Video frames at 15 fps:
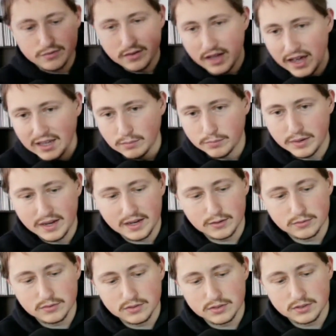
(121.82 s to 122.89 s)
8
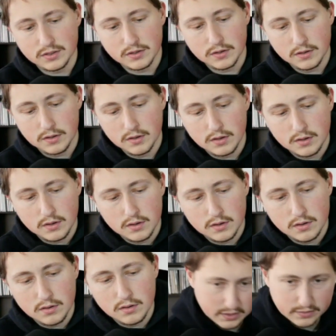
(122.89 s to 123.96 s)
pounds.
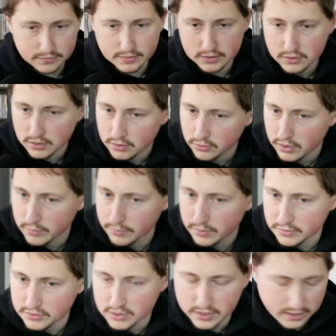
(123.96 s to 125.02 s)
So that's all the ground beef. So
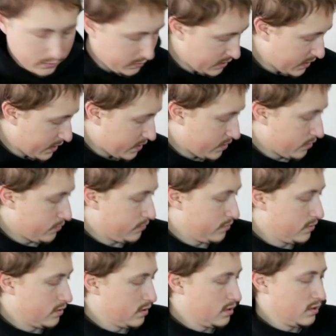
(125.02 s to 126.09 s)
now we have
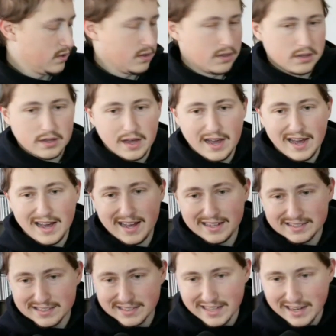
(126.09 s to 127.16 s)

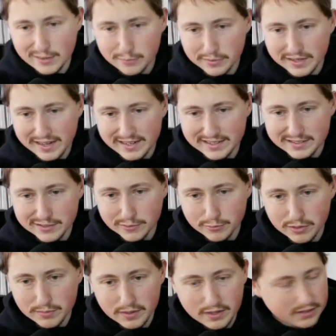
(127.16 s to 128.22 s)
so now we're getting into the
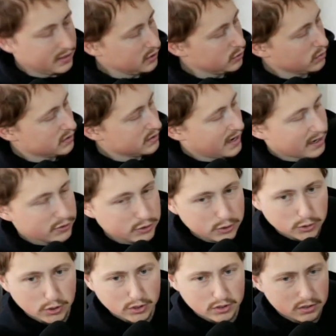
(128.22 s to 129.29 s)
ribeye. These ones actually
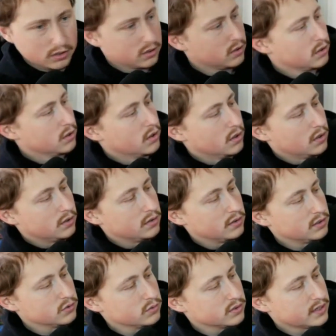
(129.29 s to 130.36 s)
look
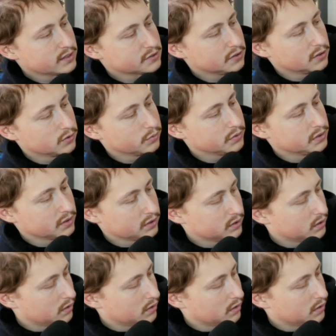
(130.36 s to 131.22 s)
really good.